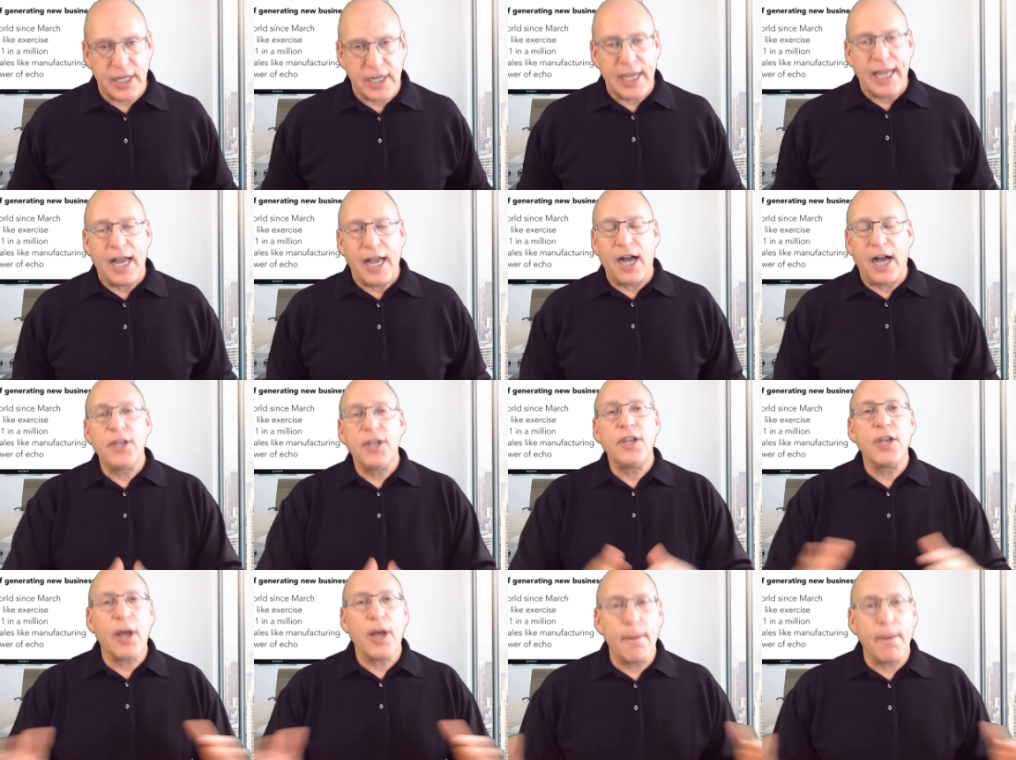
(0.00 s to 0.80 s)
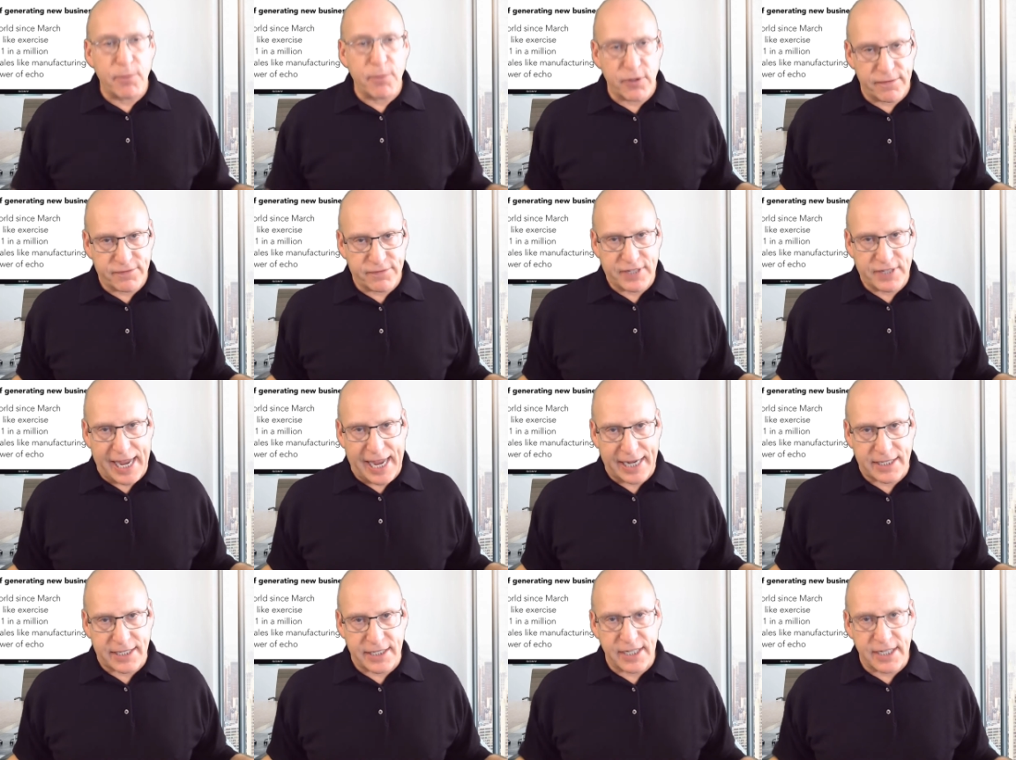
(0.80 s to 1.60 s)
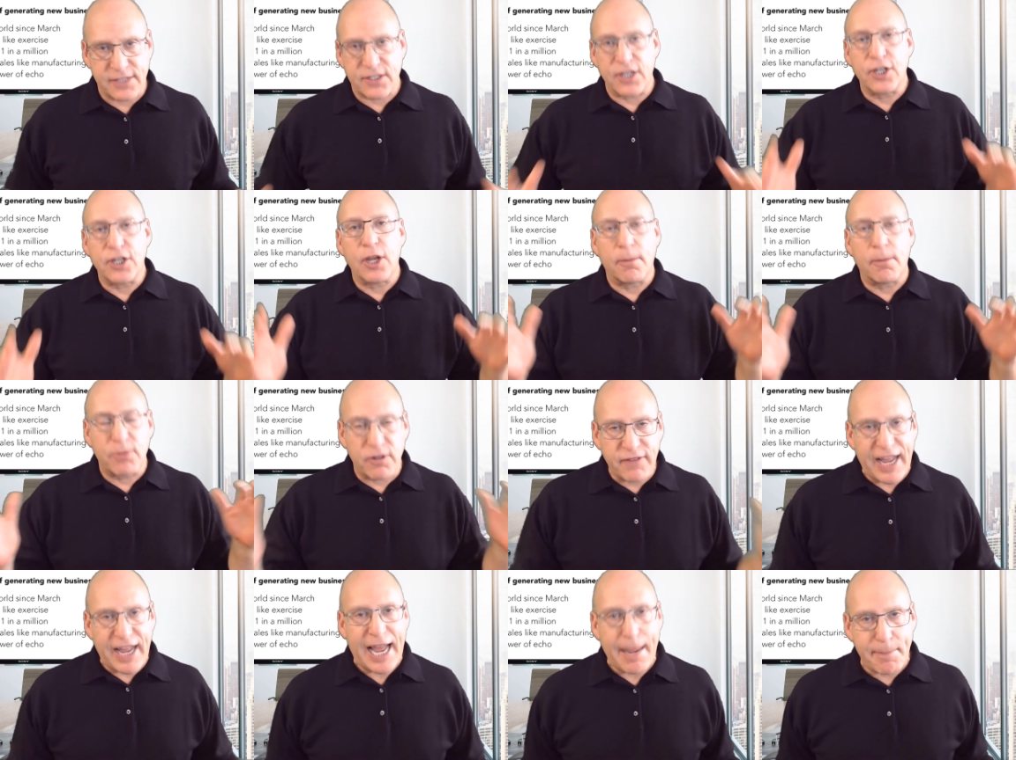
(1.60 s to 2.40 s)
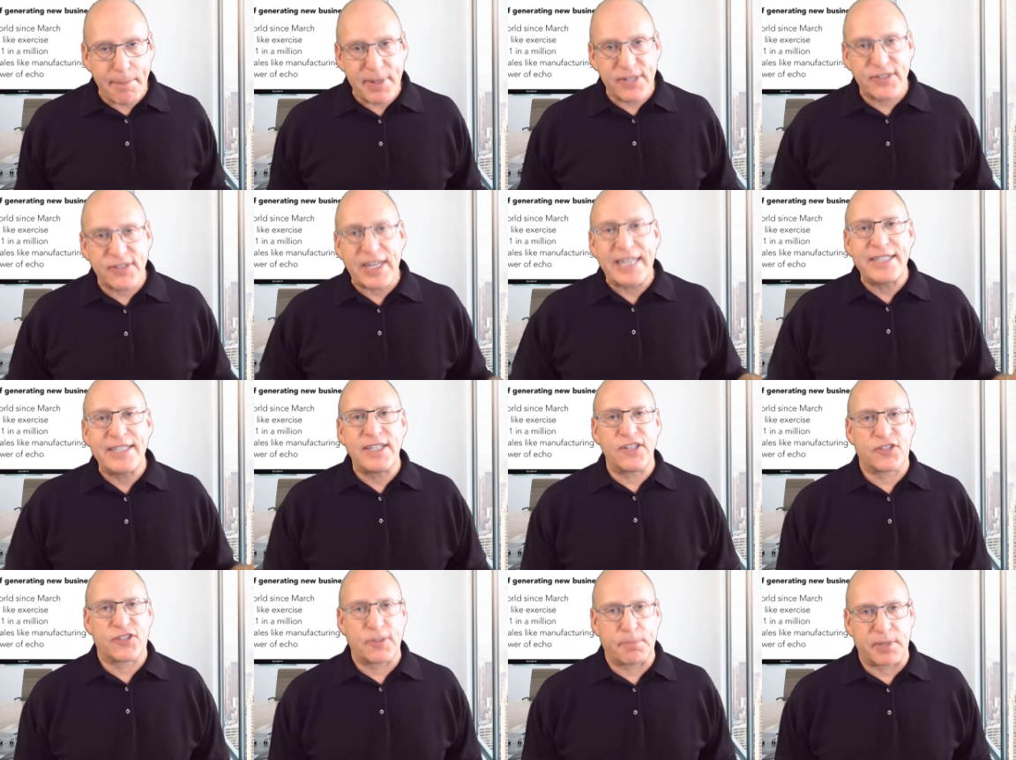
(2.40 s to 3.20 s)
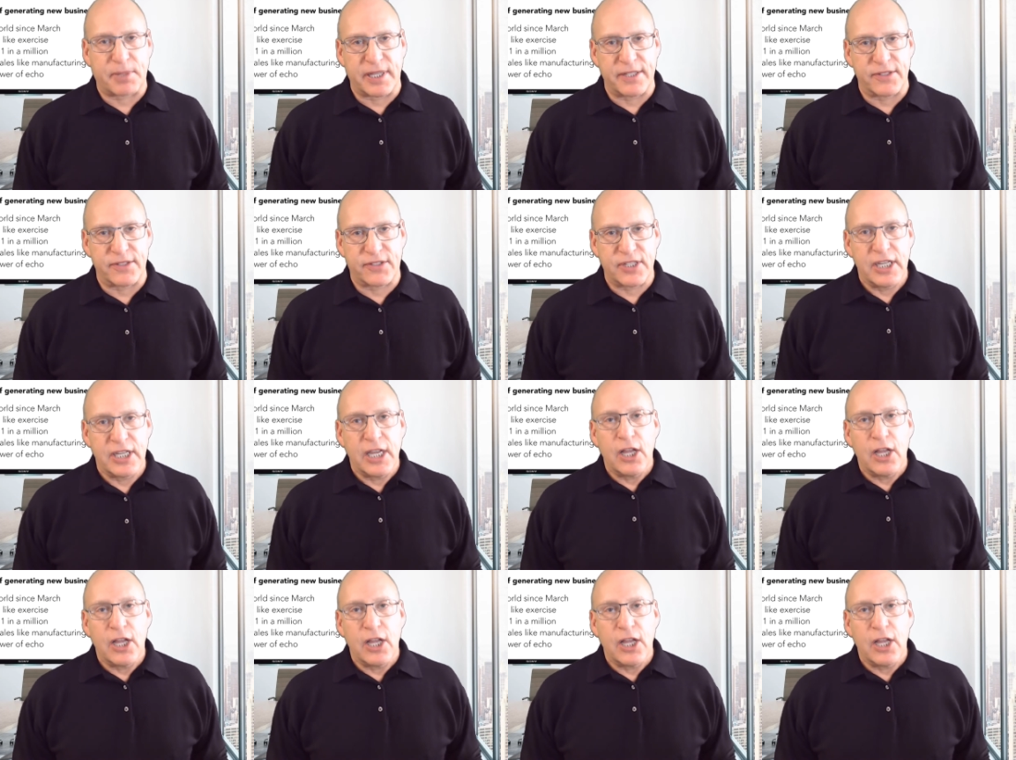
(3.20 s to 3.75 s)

a number of tactics, a number of habits and disciplines.